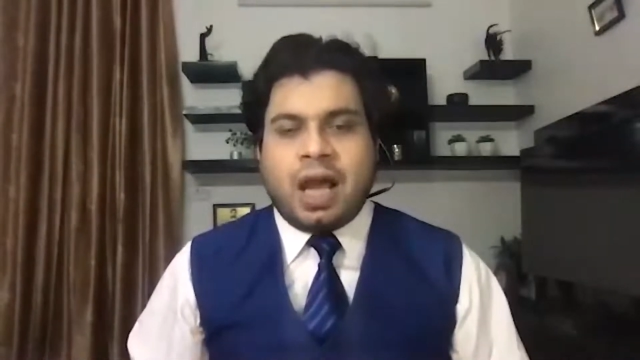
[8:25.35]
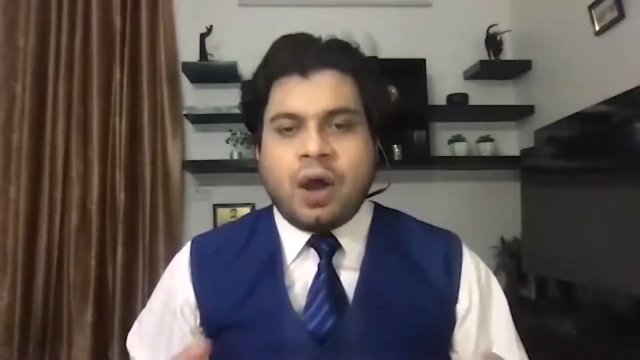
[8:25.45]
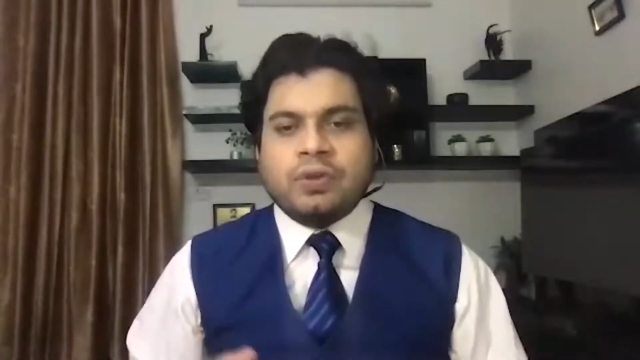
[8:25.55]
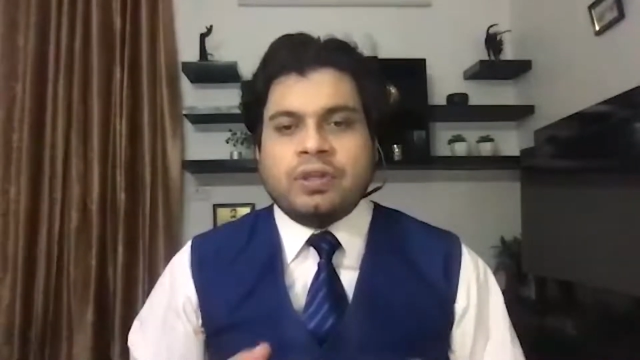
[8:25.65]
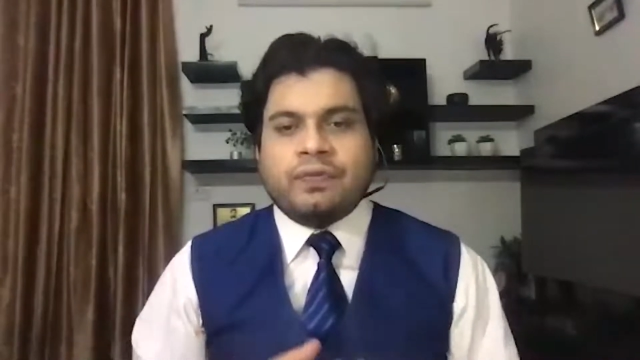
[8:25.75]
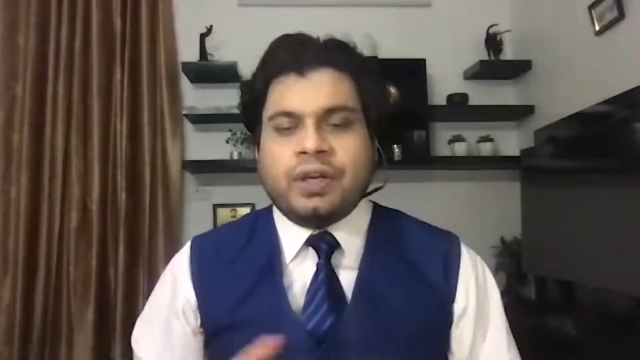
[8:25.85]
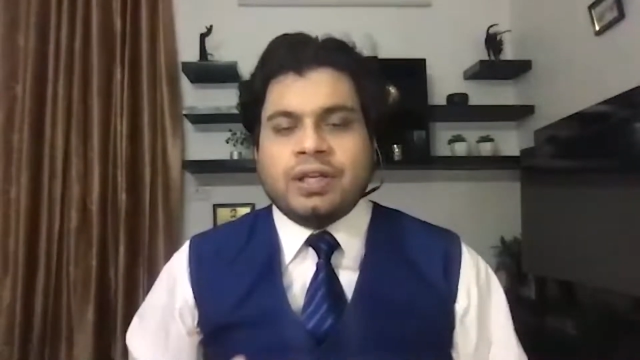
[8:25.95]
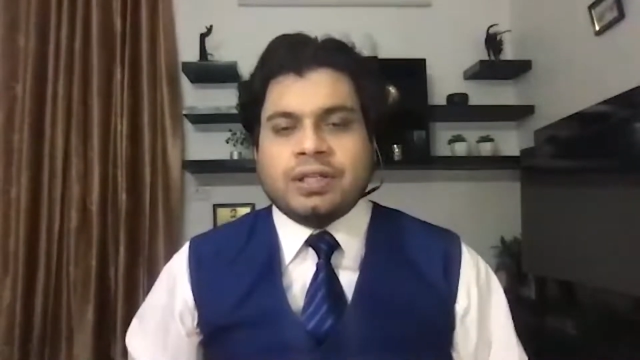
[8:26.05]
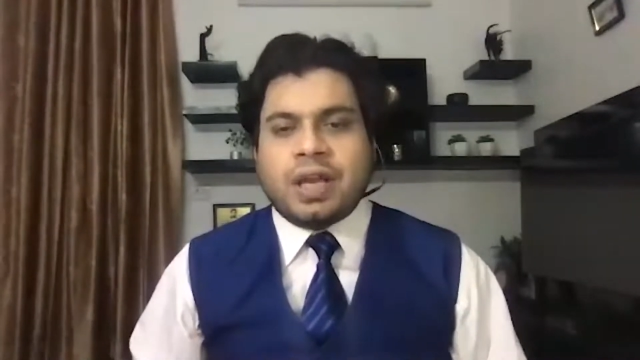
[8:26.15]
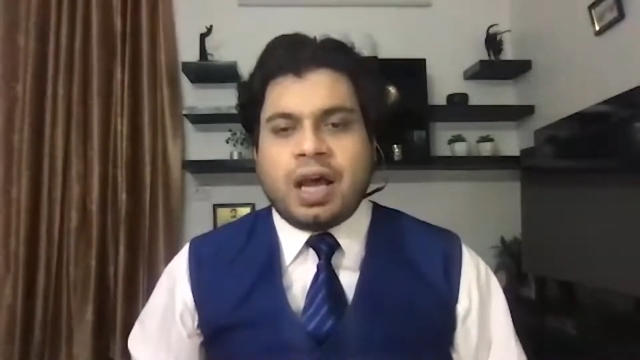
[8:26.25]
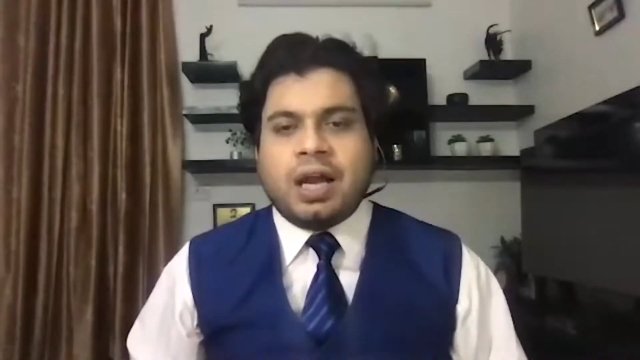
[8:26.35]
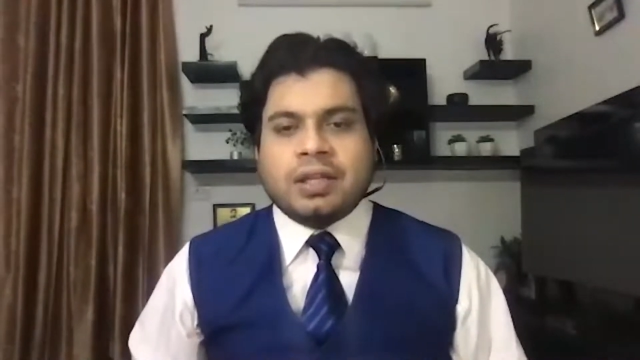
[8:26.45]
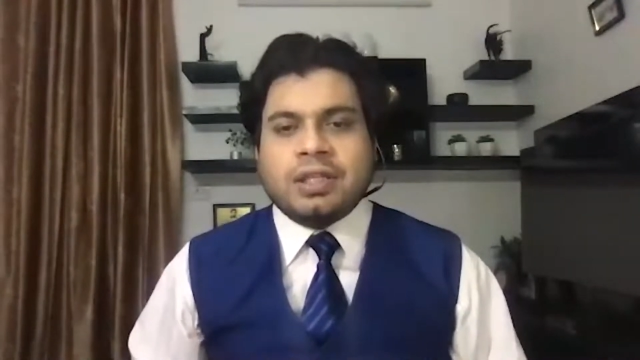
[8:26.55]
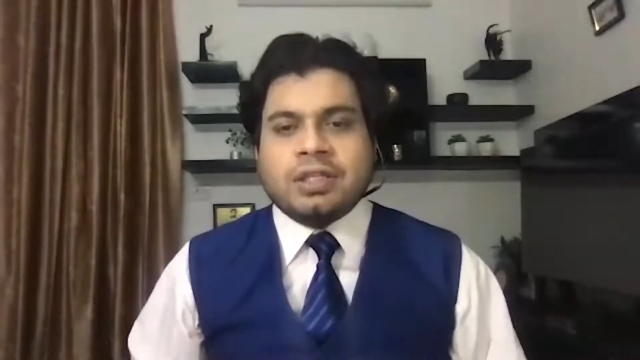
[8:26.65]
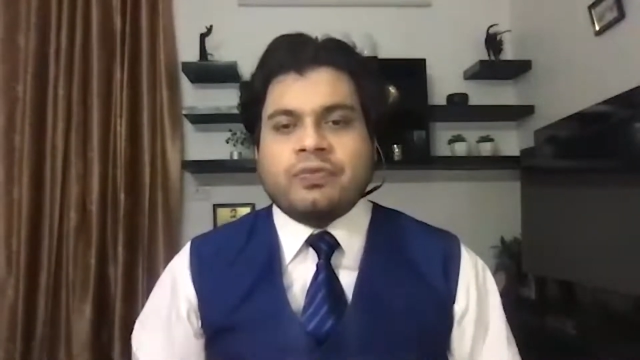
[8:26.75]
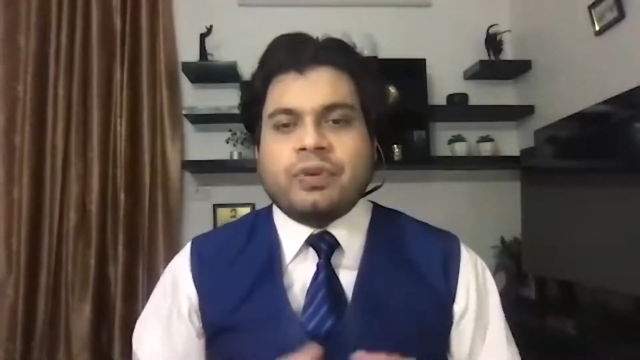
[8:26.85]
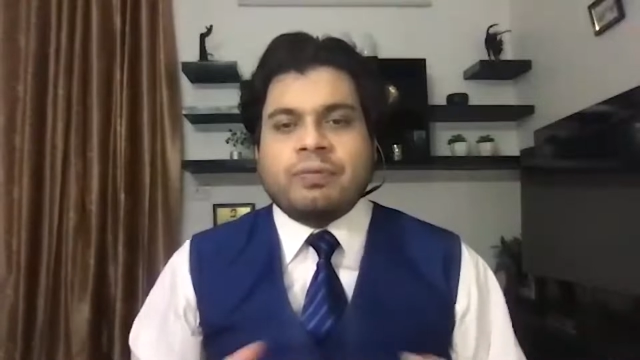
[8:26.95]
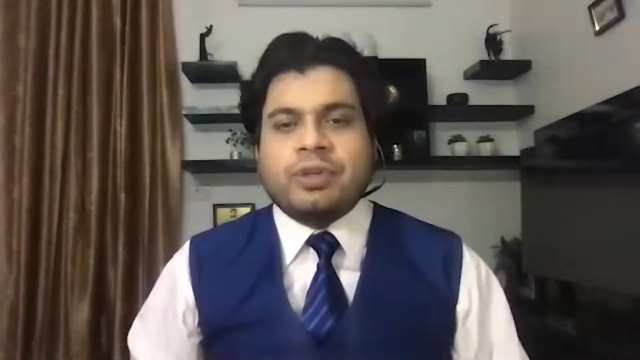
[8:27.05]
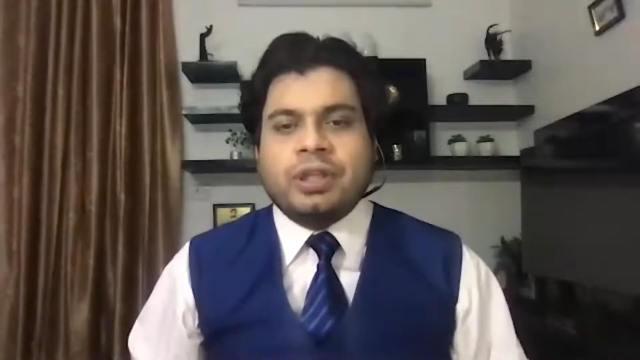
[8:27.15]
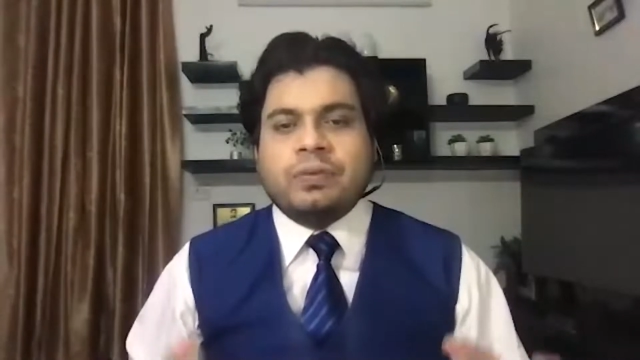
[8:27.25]
How different are these from
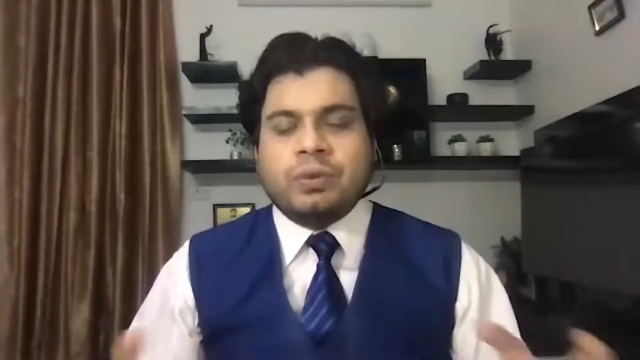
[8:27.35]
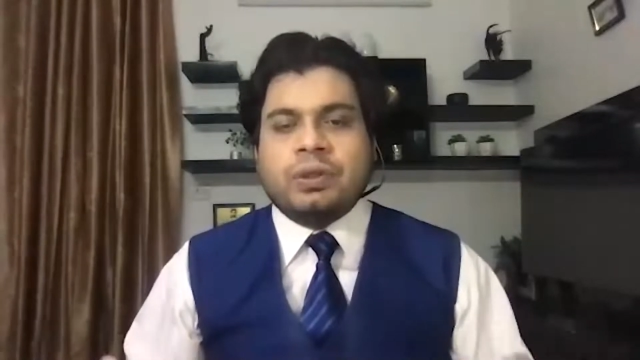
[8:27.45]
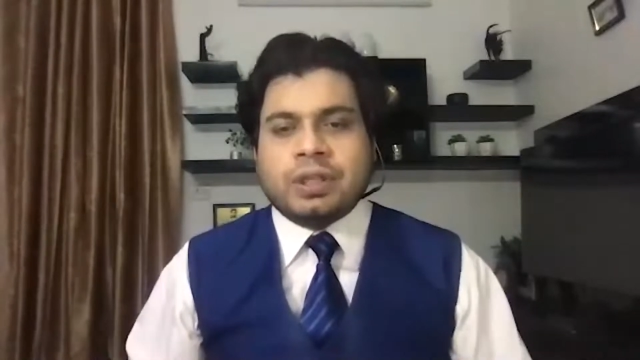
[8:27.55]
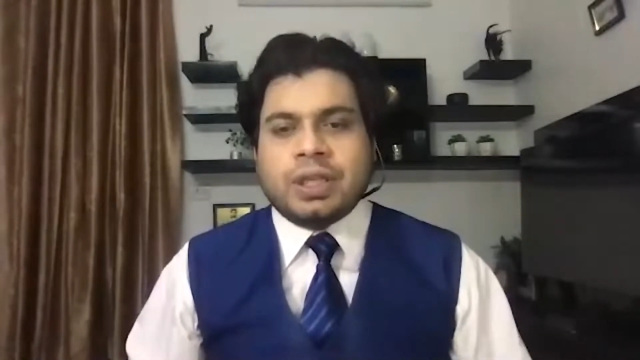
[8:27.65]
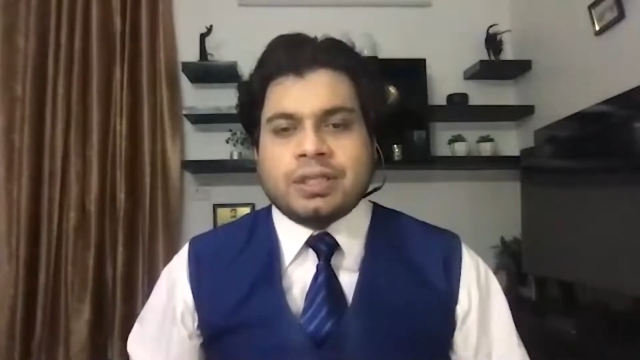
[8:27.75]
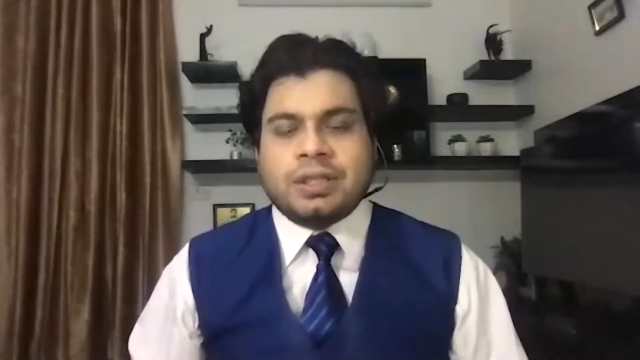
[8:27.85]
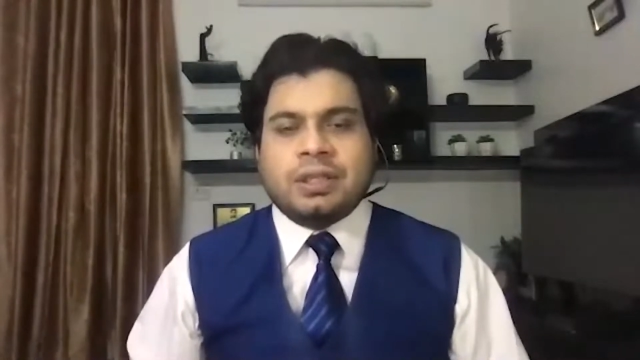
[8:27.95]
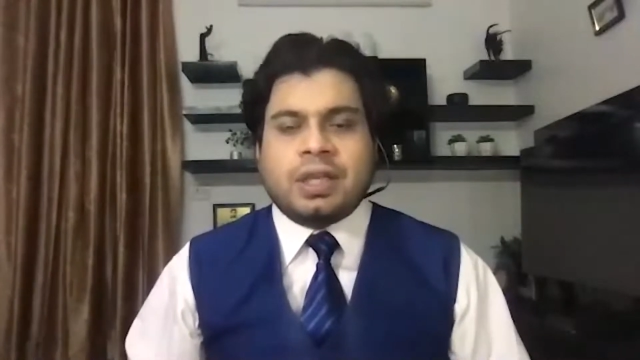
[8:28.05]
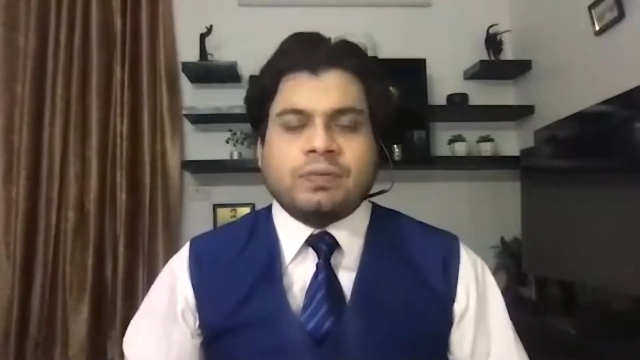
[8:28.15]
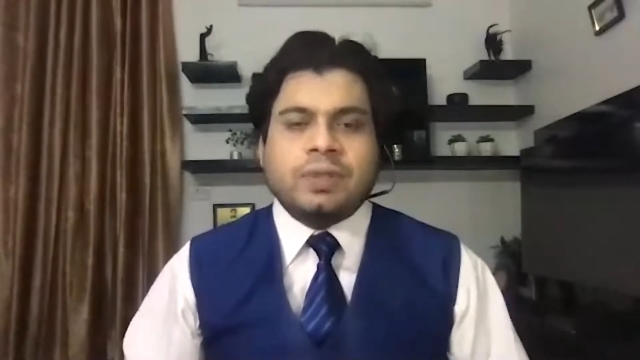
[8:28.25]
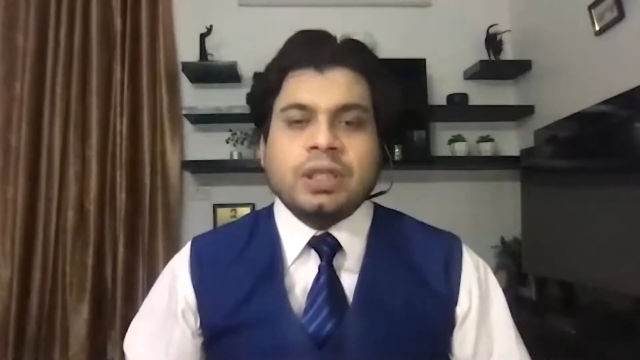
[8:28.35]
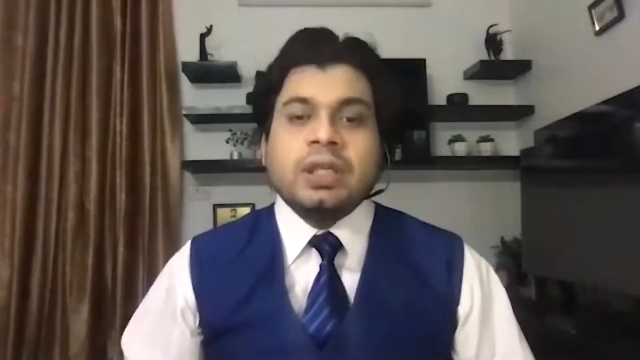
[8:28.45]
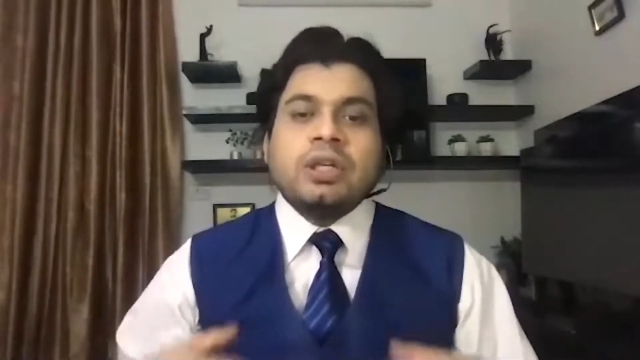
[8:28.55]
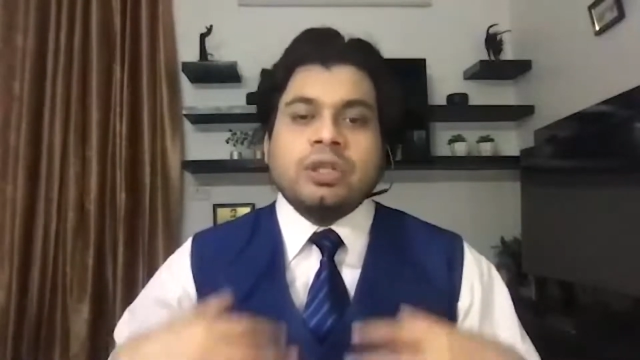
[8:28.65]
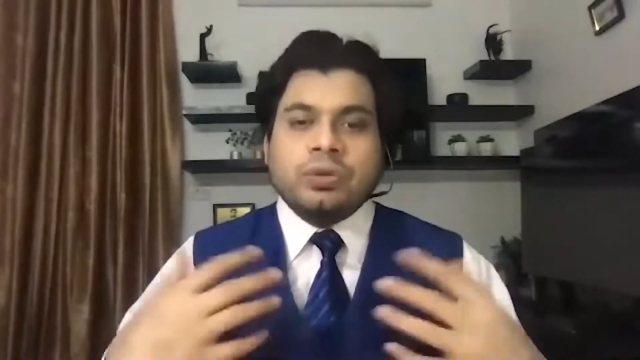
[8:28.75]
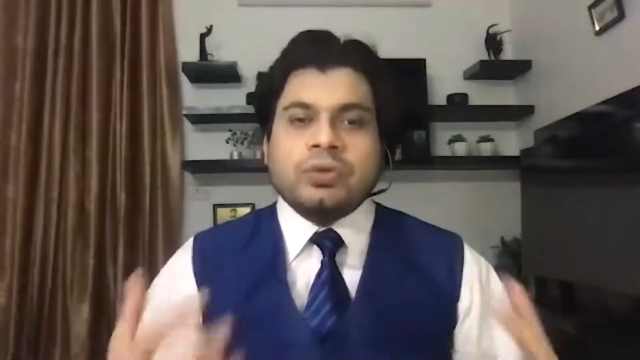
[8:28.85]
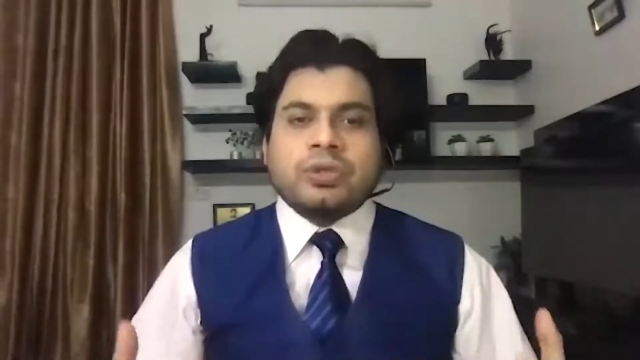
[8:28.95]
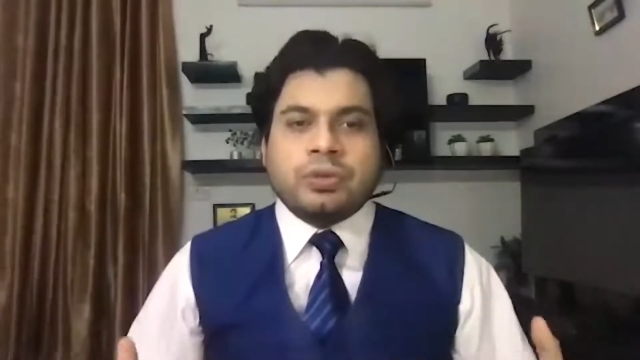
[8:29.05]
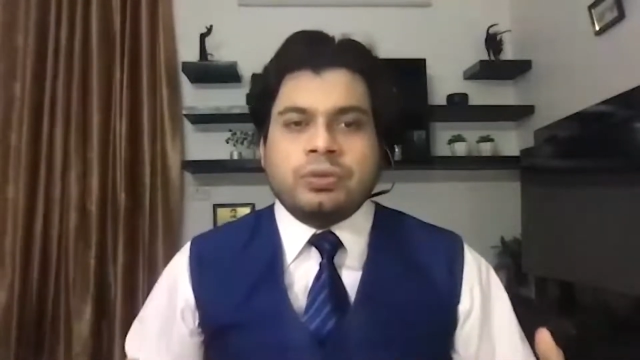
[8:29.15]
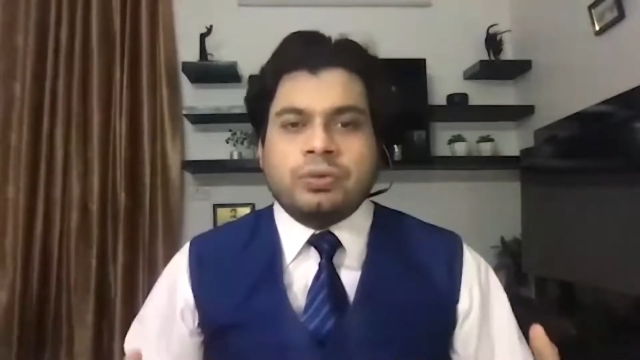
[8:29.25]
real world testing that we
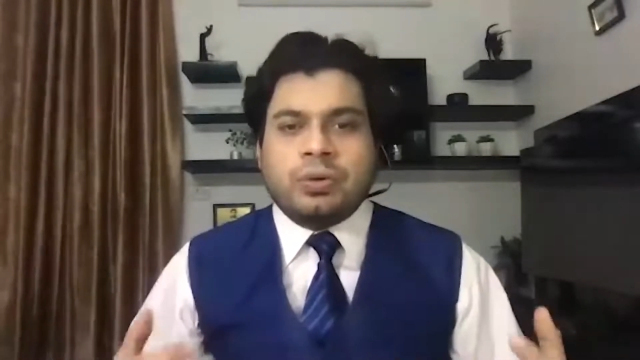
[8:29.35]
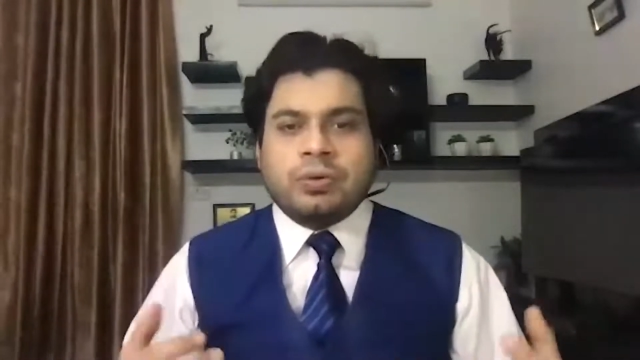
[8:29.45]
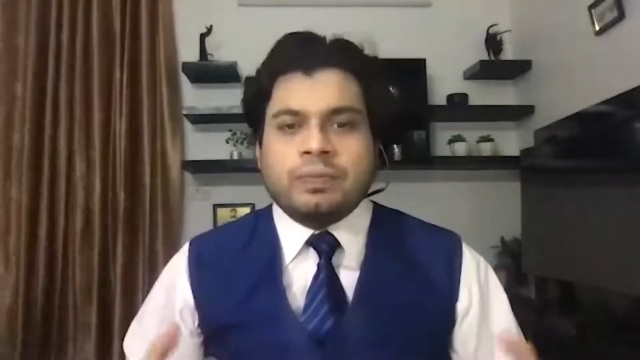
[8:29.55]
used to do?